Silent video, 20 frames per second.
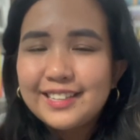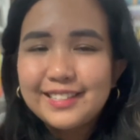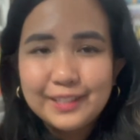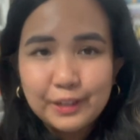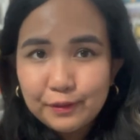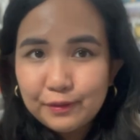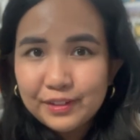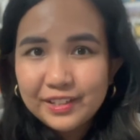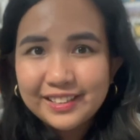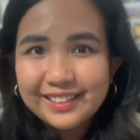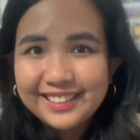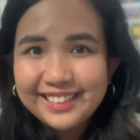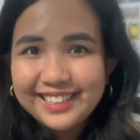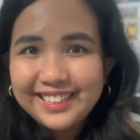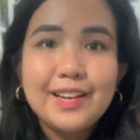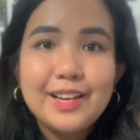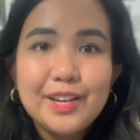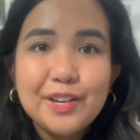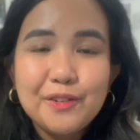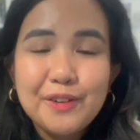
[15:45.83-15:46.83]

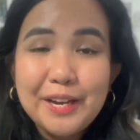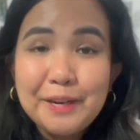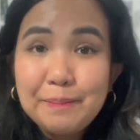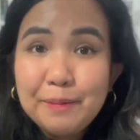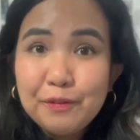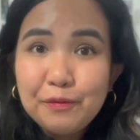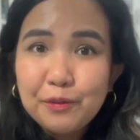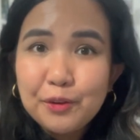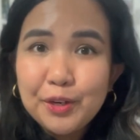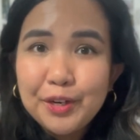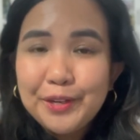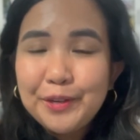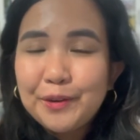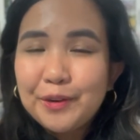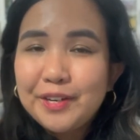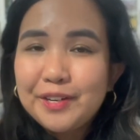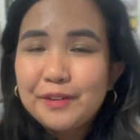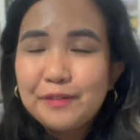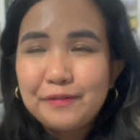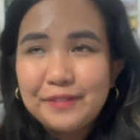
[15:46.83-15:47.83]
Definitely. Right before
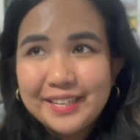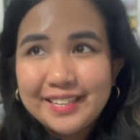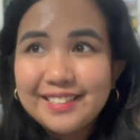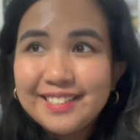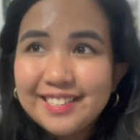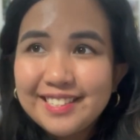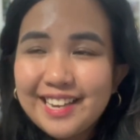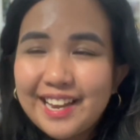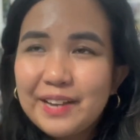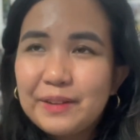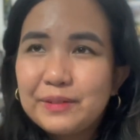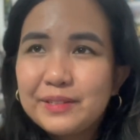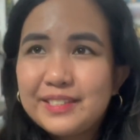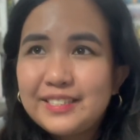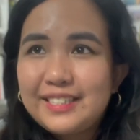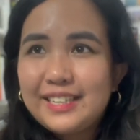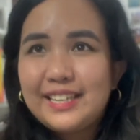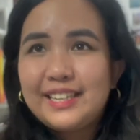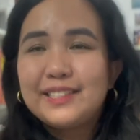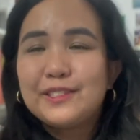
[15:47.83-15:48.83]
your defense, I would
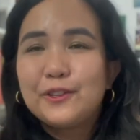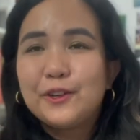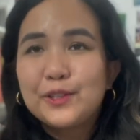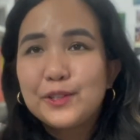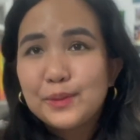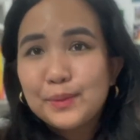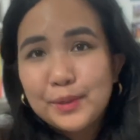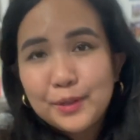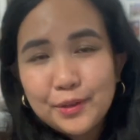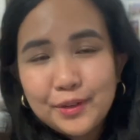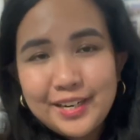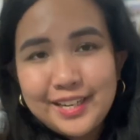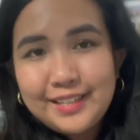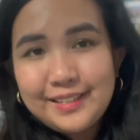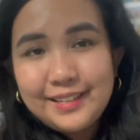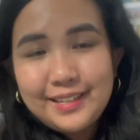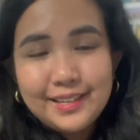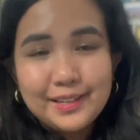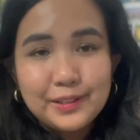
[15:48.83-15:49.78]
say it's also a good idea